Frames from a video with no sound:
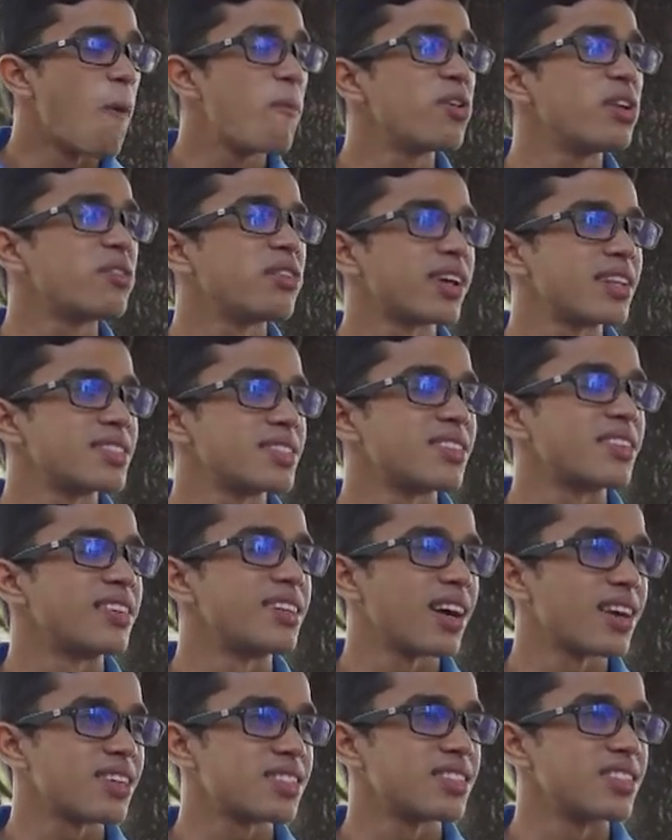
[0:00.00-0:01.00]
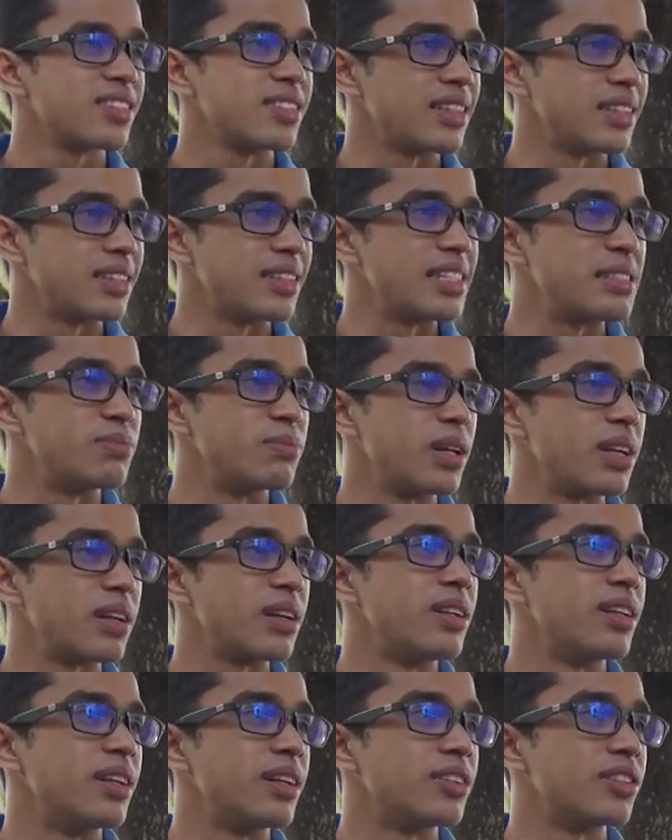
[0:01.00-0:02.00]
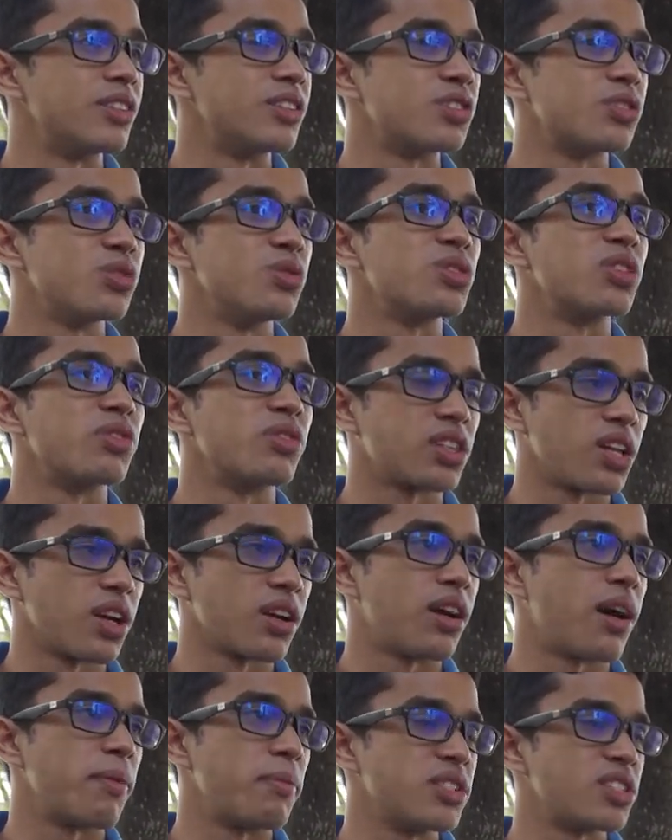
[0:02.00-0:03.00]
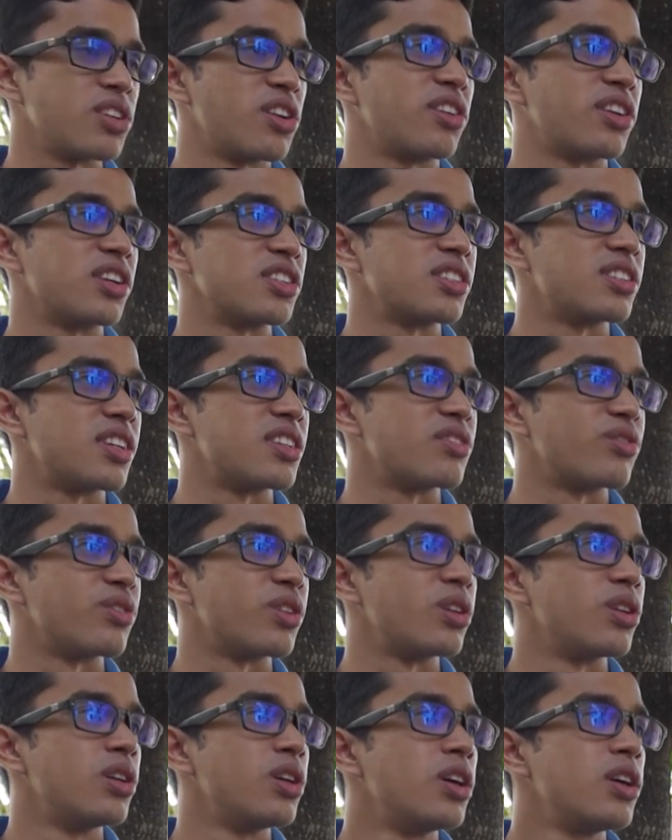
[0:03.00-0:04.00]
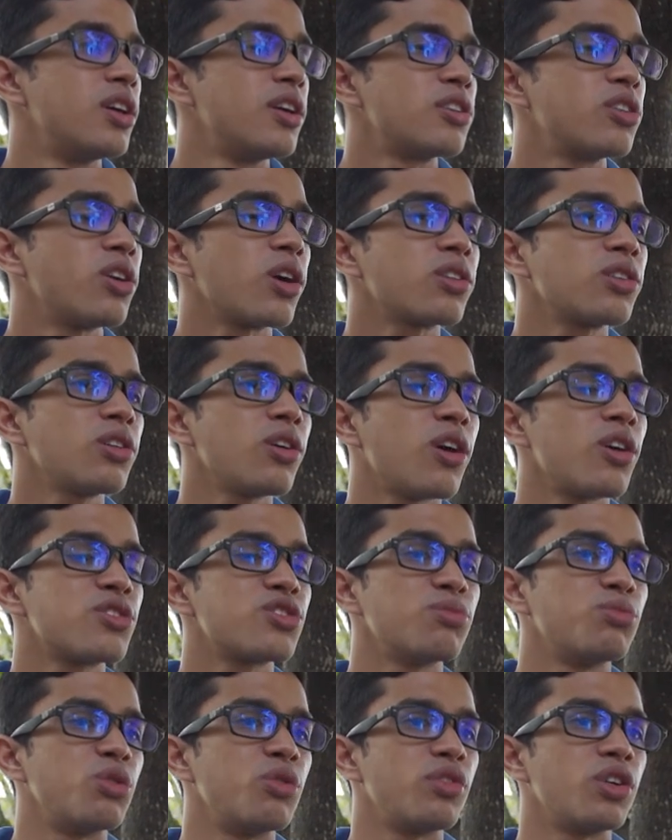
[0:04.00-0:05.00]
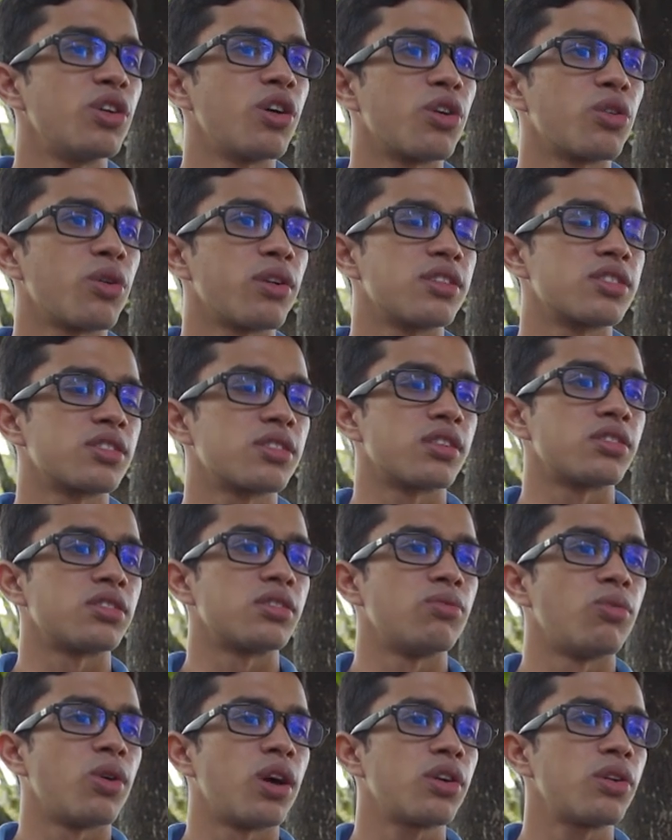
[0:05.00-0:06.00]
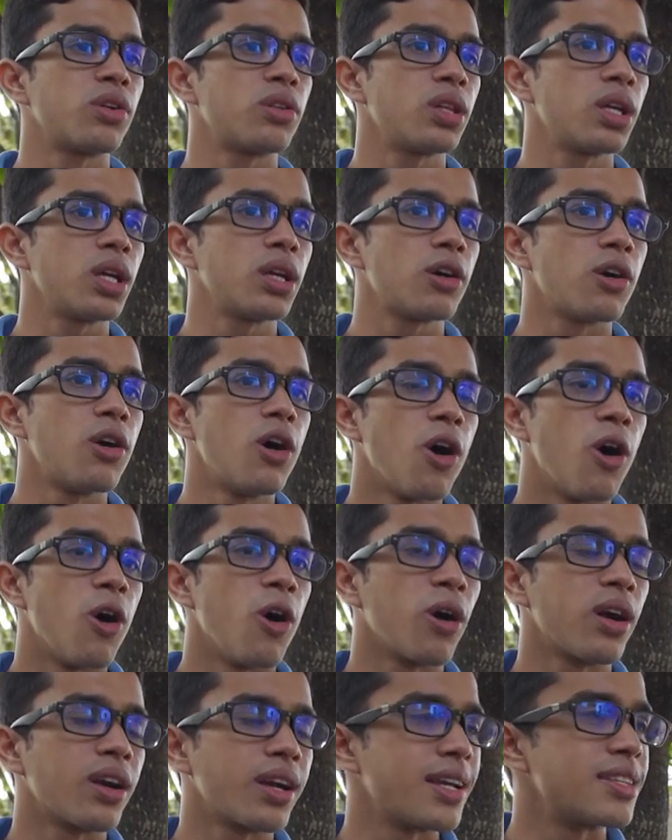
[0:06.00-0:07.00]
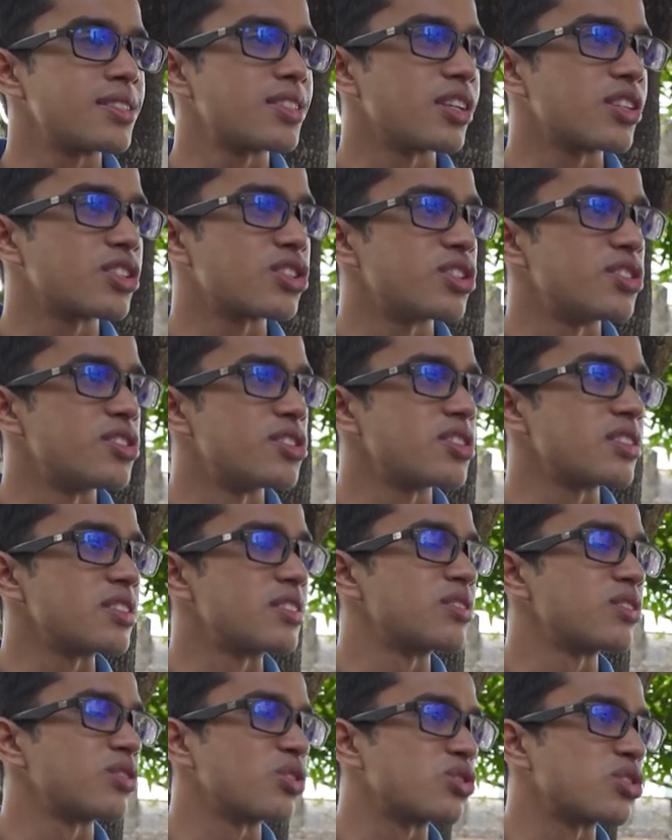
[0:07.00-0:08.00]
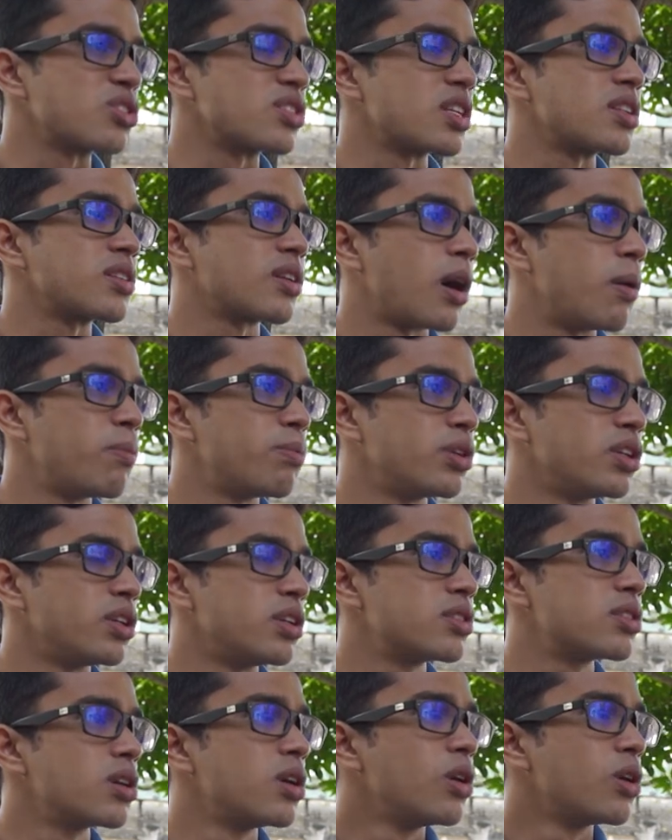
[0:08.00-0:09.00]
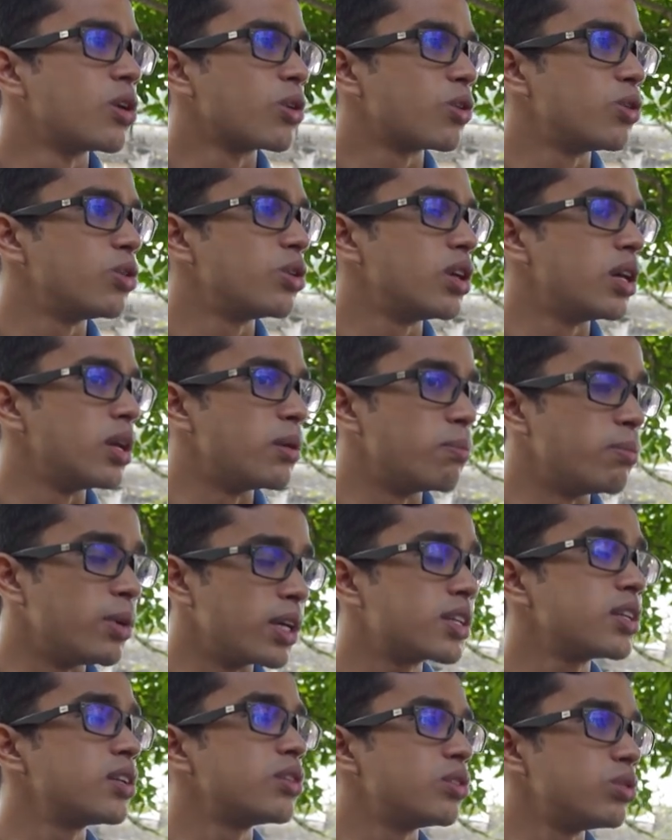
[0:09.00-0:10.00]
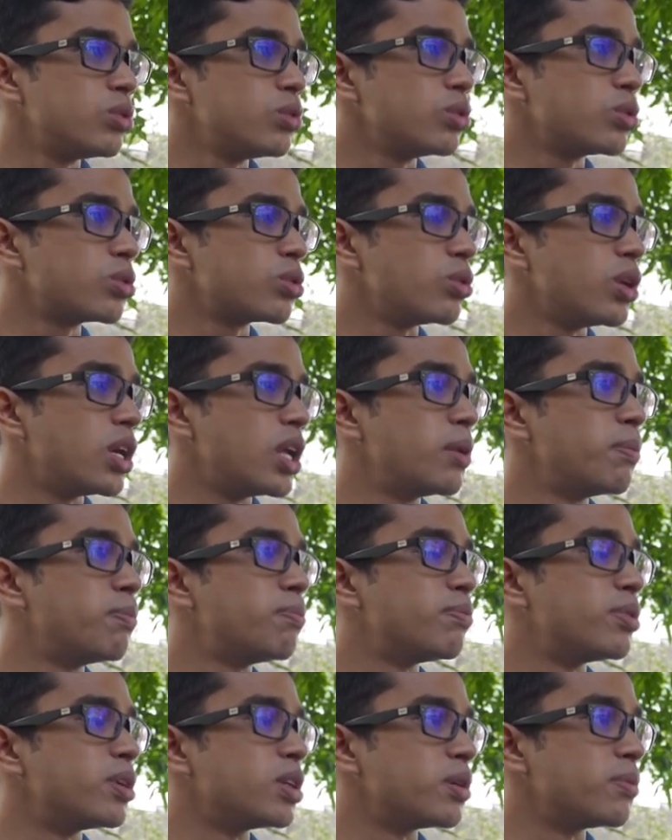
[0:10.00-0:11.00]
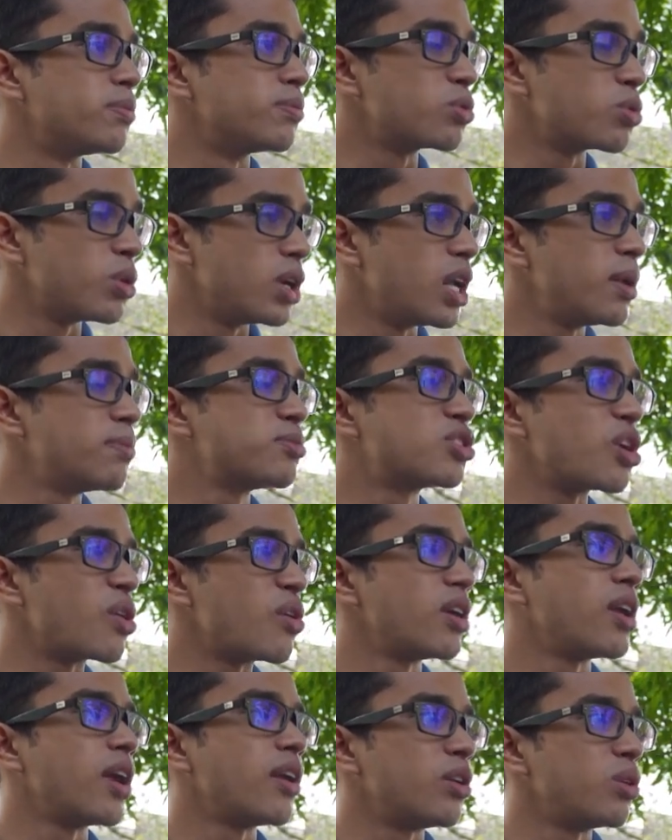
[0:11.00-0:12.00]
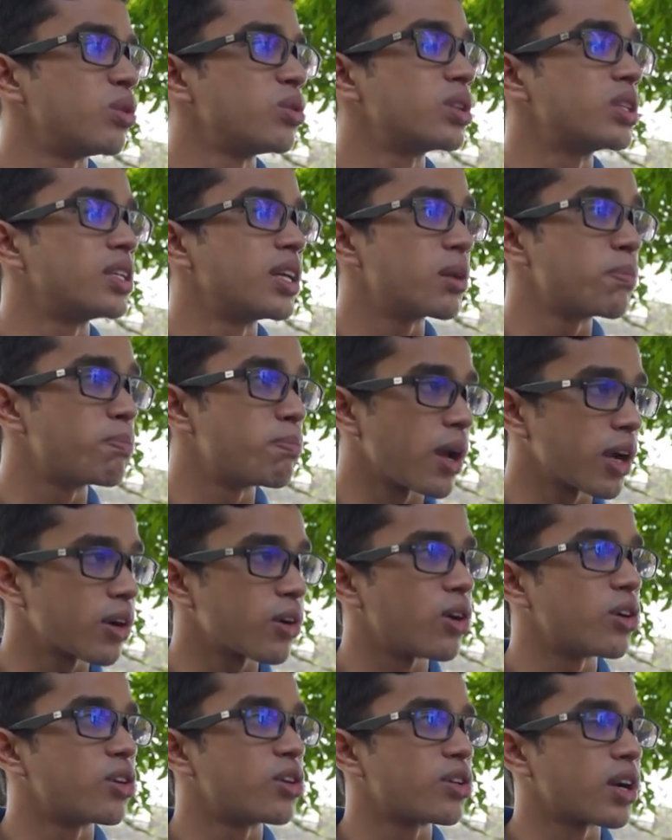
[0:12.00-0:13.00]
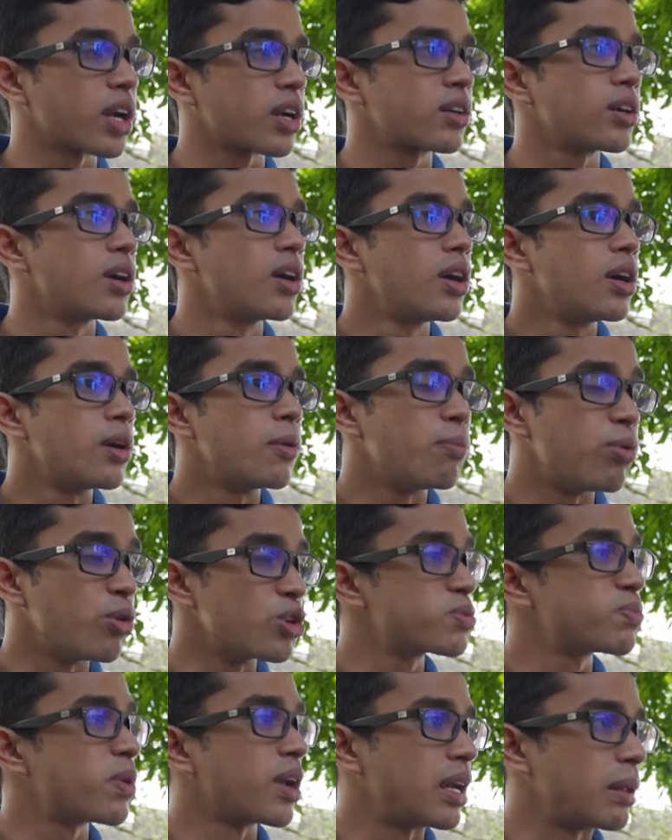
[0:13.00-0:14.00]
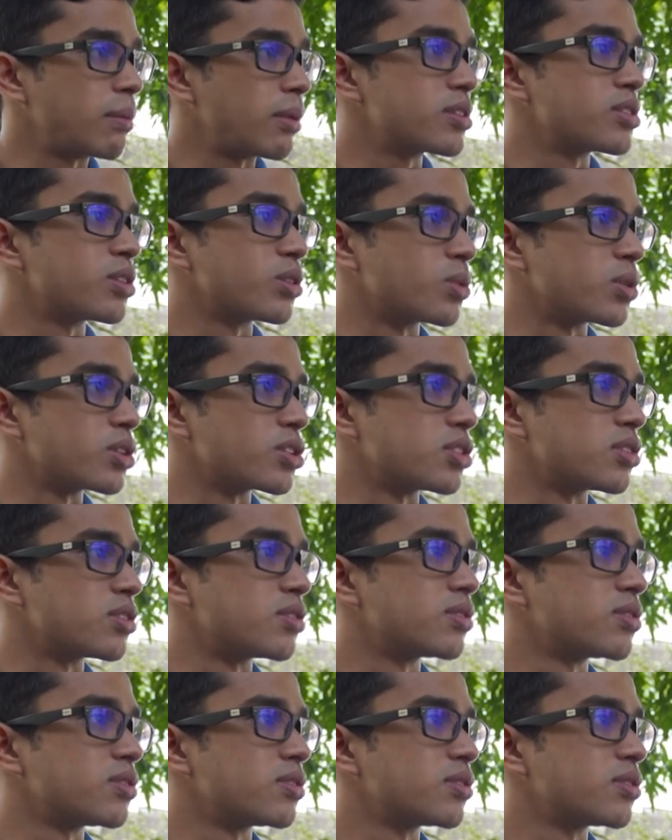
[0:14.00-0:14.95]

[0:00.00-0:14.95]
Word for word: Hopefully they can see reduction in these mental health issues with our coming generation as well. Doctor, also moving on to our discussion, what do you think organizations, institutions and companies could better do to help, um, to help children and youth get back on track post-pandemic situation?